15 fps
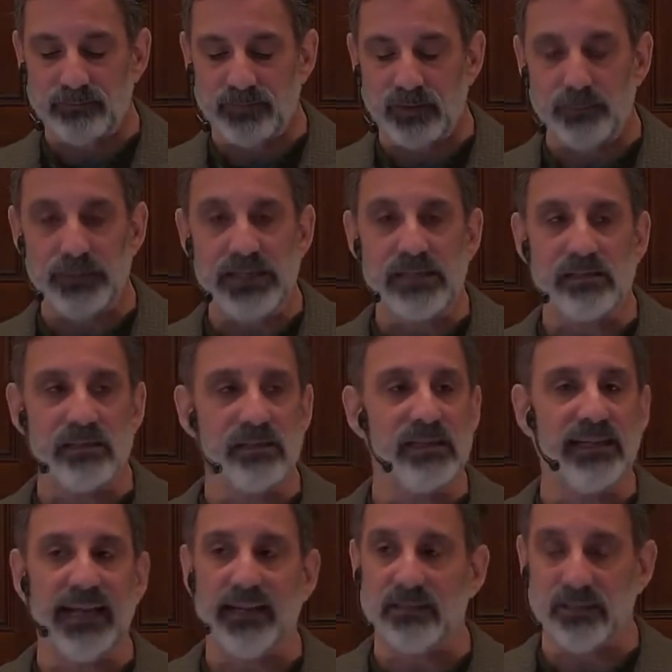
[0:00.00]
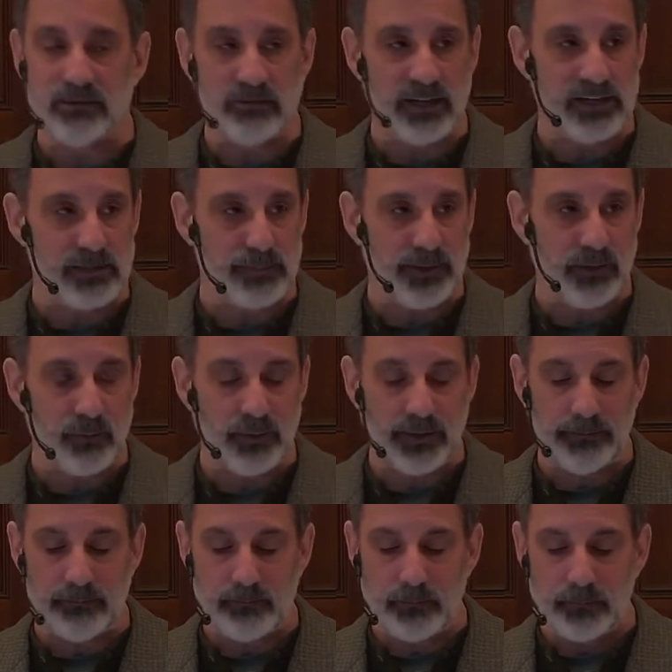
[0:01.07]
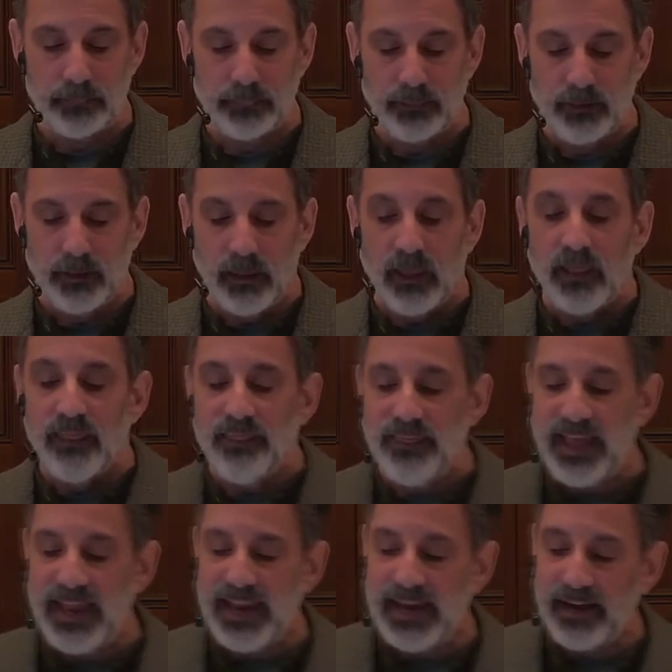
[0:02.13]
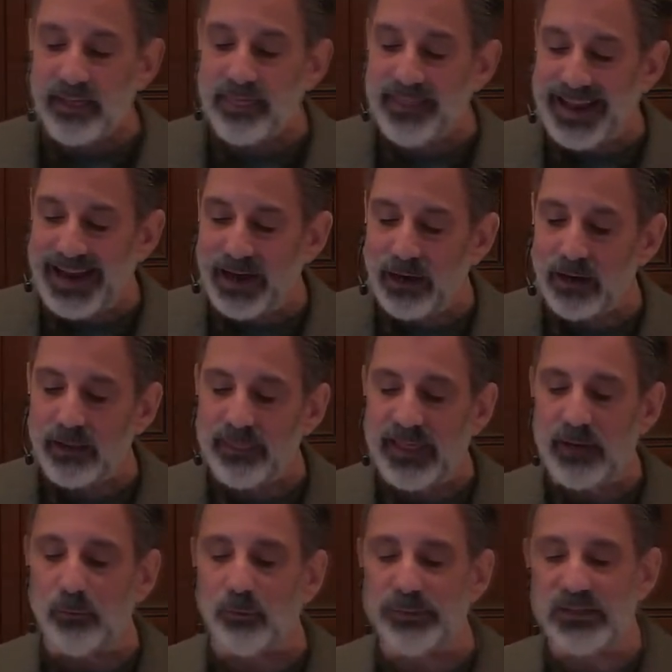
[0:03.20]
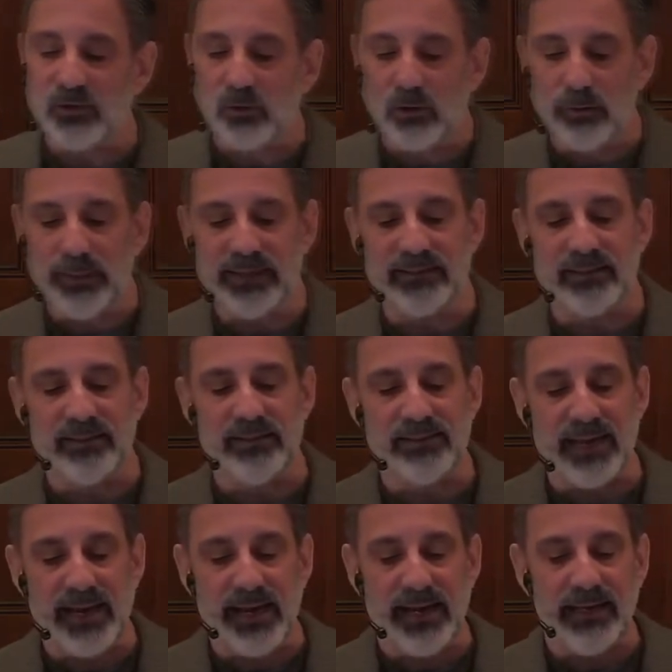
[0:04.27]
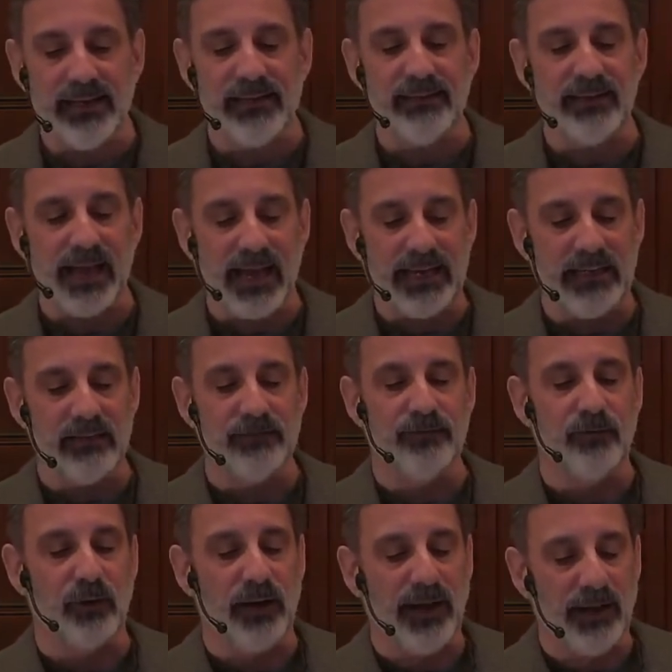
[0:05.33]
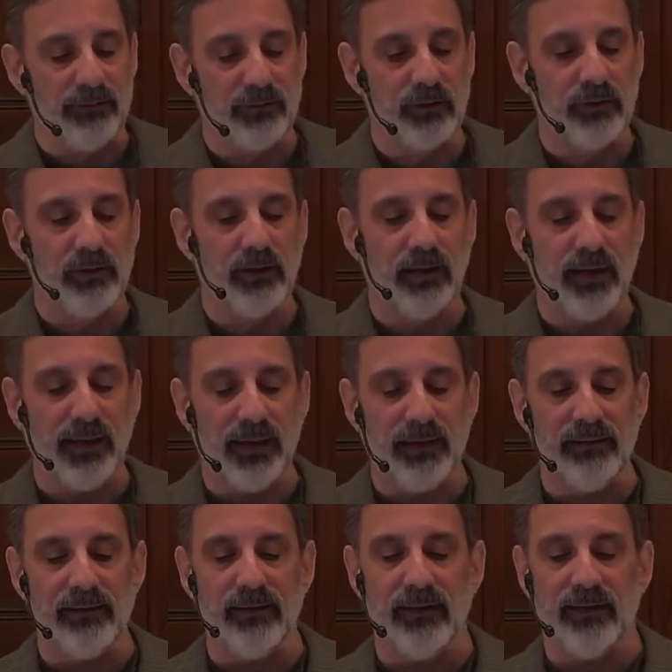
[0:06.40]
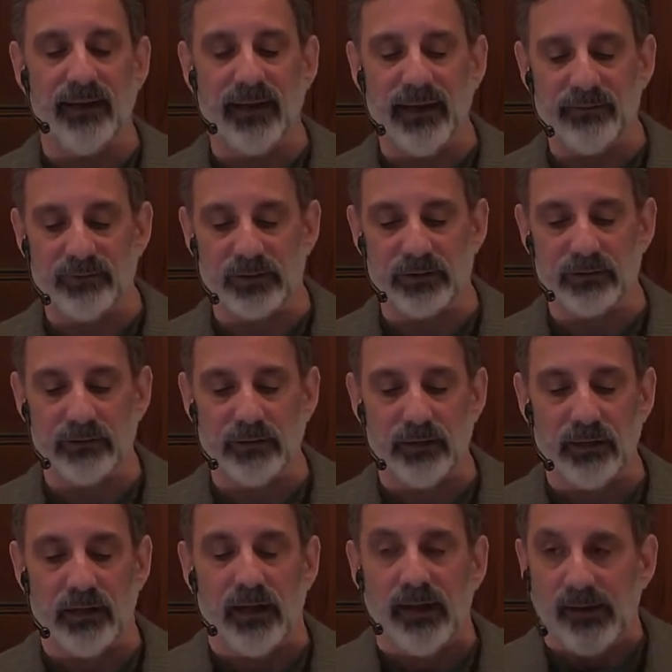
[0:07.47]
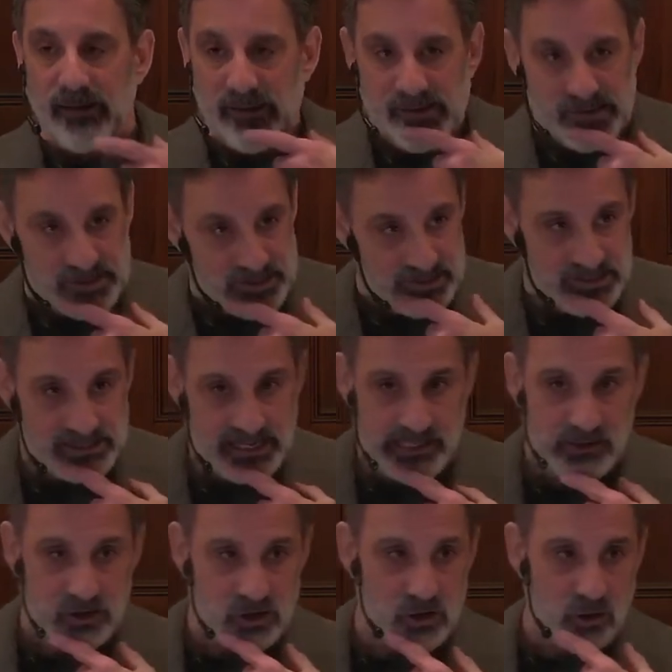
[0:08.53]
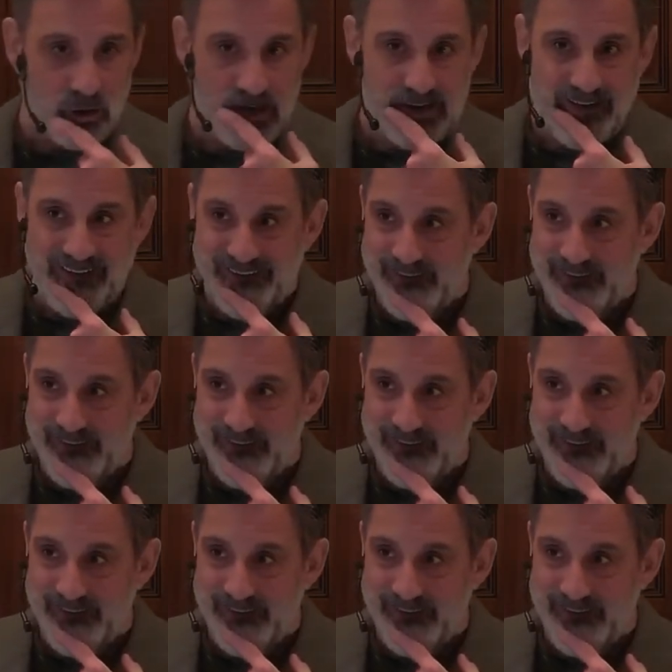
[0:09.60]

The beast is the Antichrist, by the way. They, there they will be tormented day and night forever and ever. Is Satan destroyed?